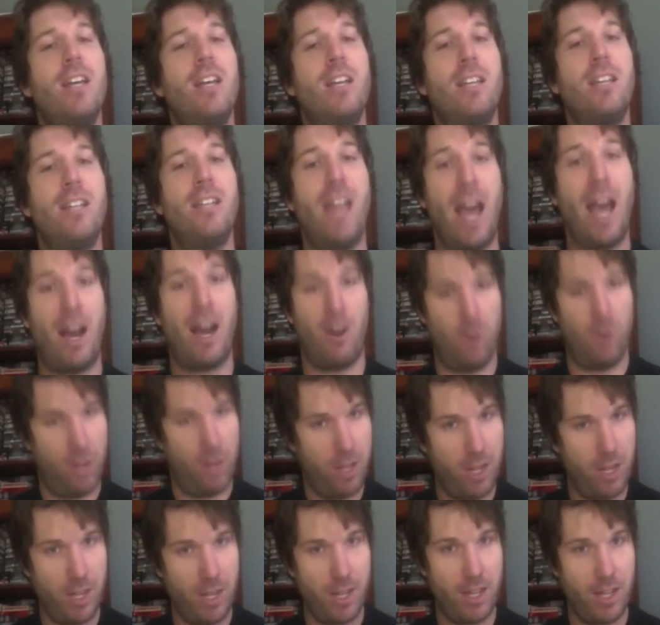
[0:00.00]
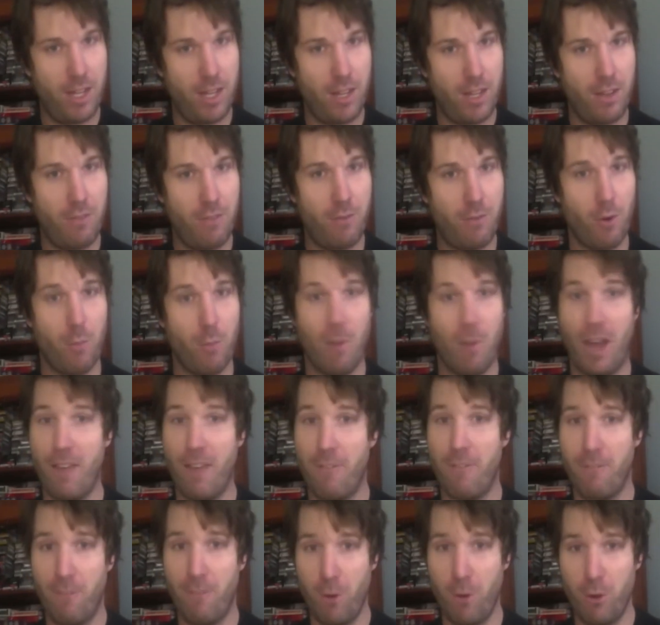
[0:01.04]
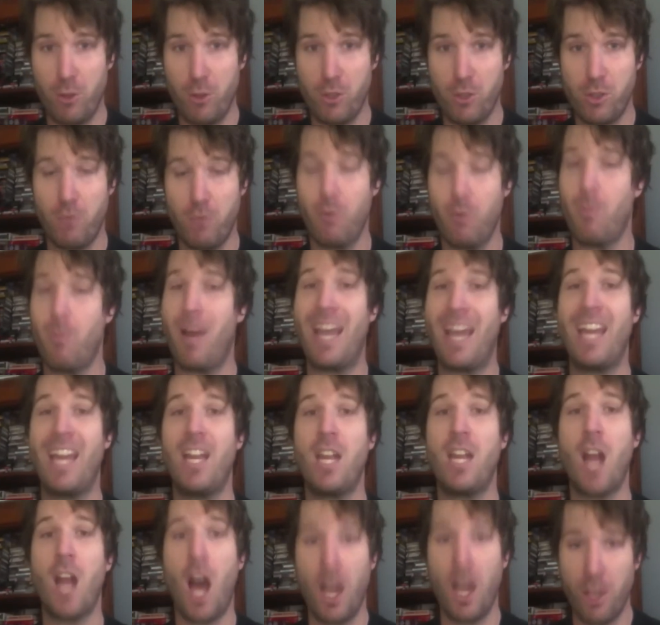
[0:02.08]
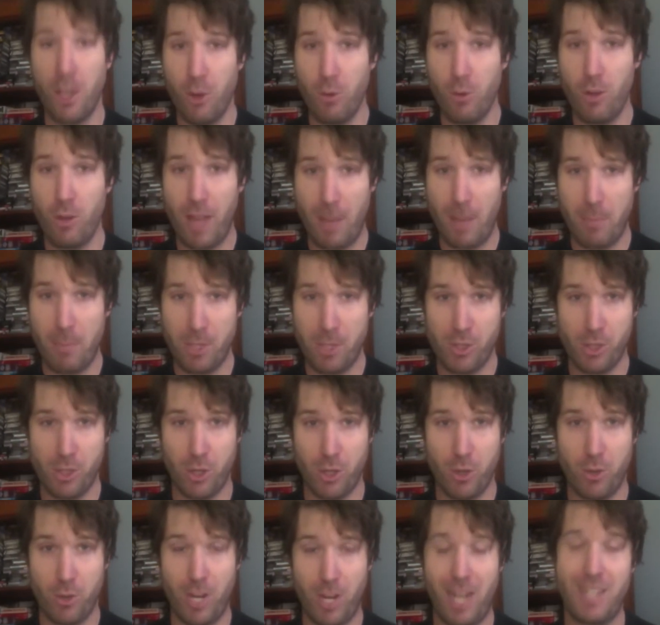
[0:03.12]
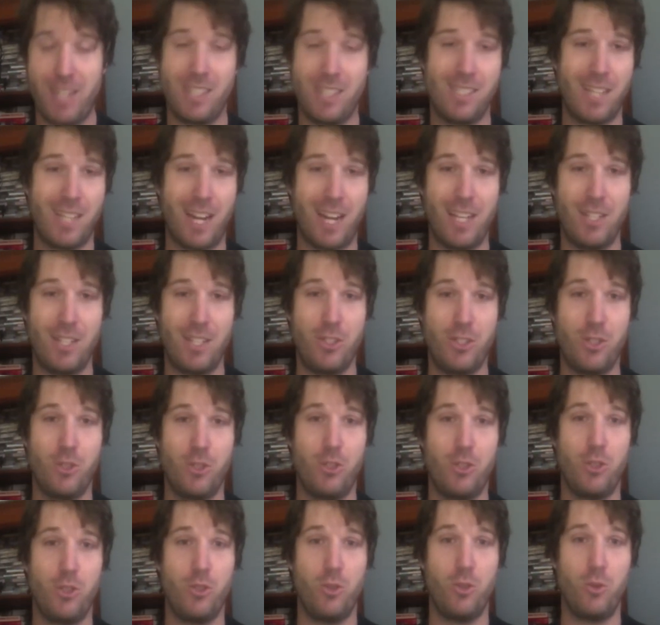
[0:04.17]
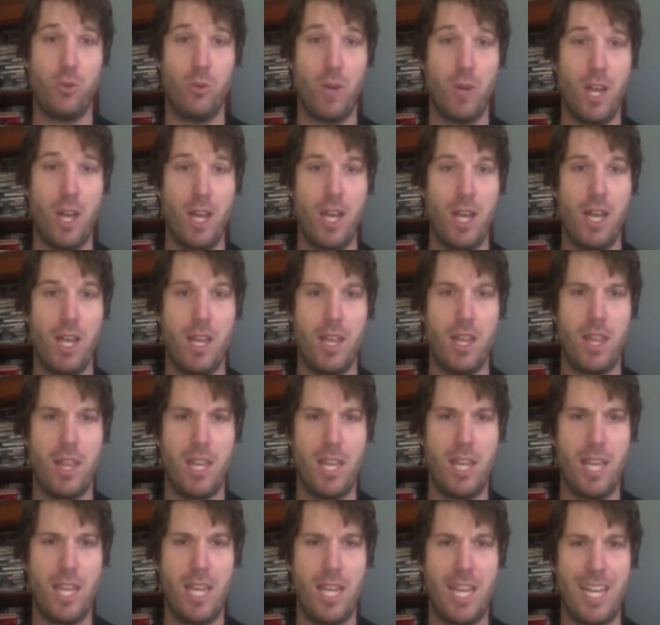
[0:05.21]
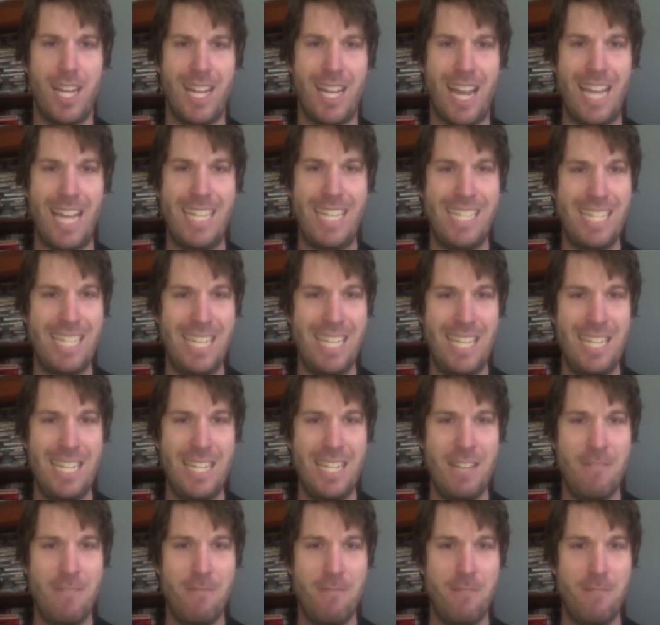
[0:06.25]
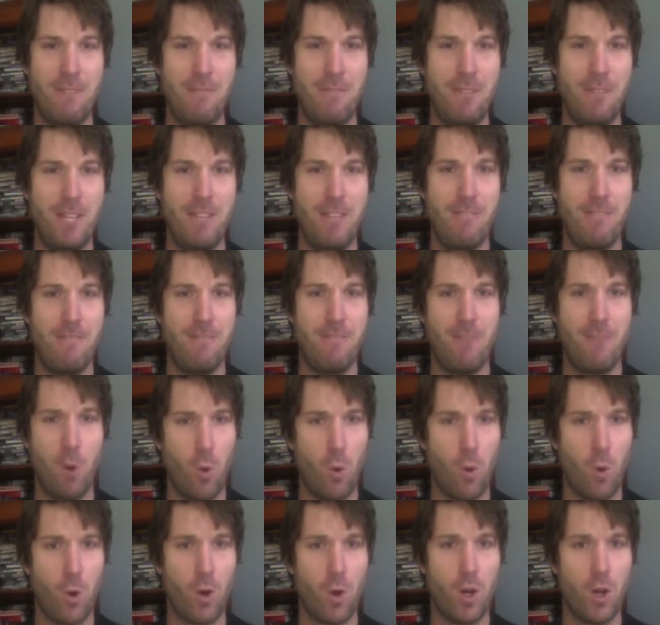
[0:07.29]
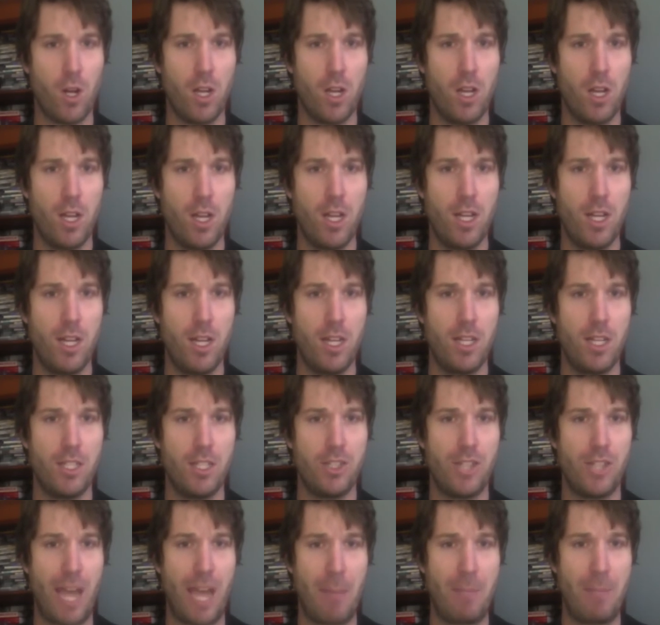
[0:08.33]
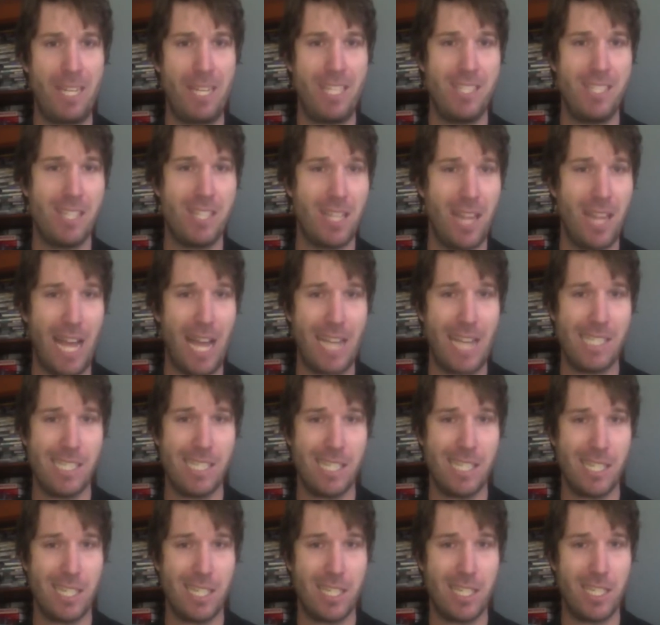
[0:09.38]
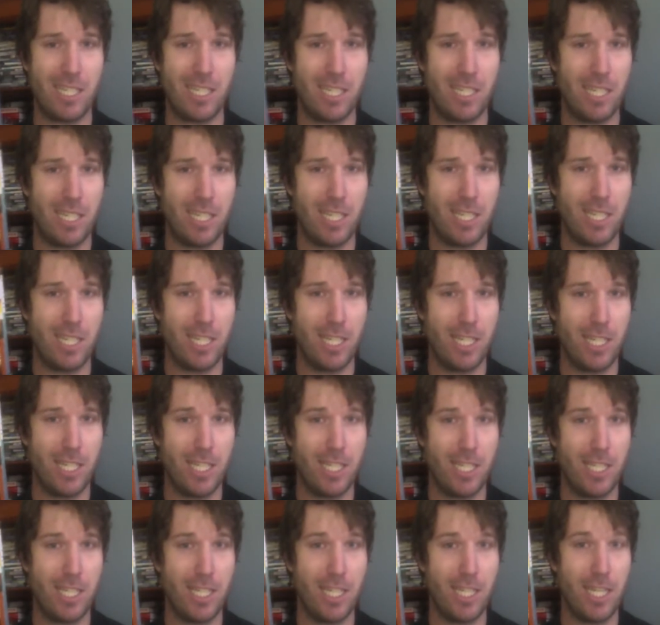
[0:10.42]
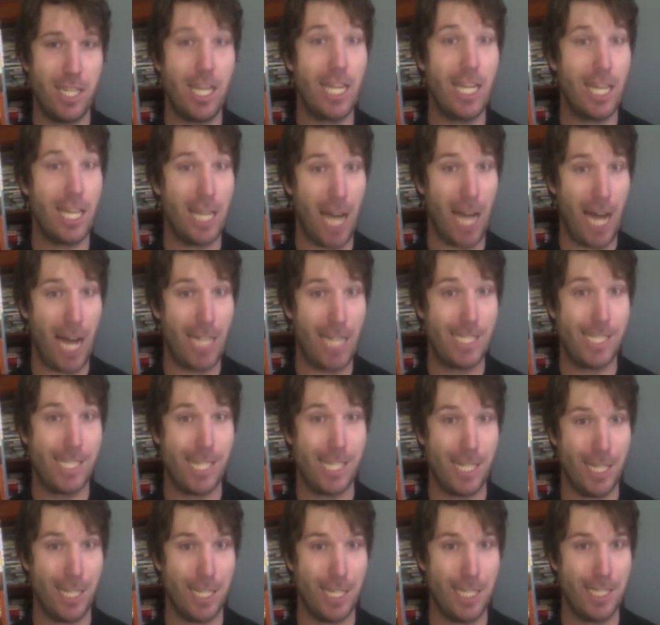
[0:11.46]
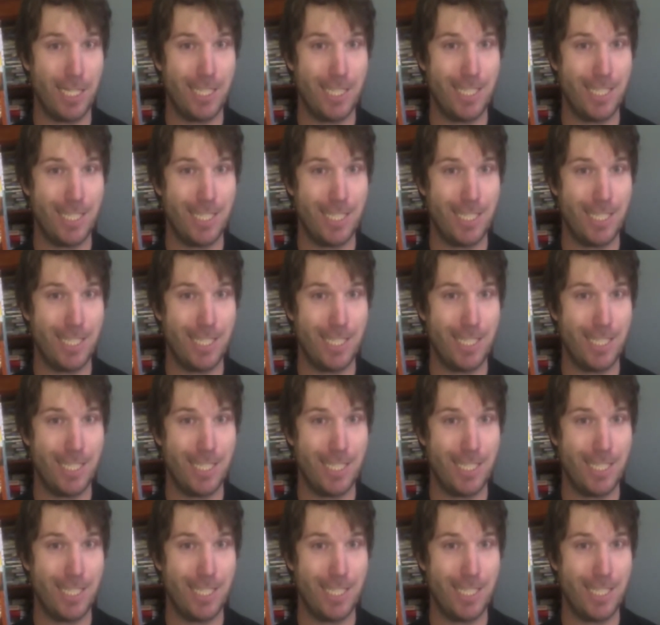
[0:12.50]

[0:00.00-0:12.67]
Now, for my first, for my inaugural episode, I decided to do the 1954 Japanese classic, Godzilla,